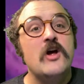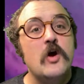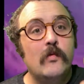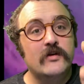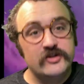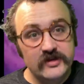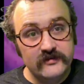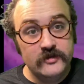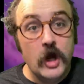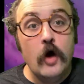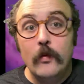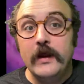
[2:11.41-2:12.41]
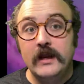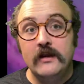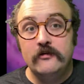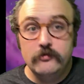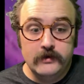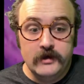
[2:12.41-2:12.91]
when she's going
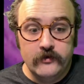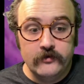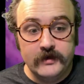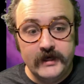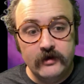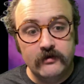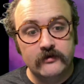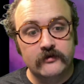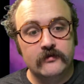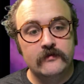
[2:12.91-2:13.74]
into another character.